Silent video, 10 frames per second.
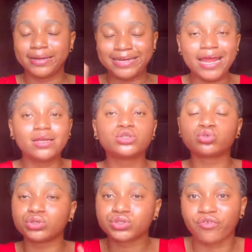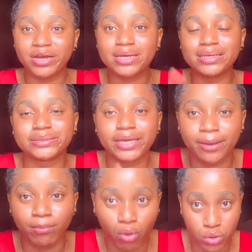then sunscreen is
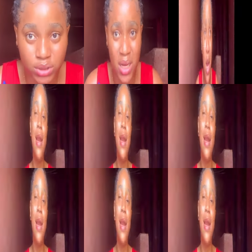a must.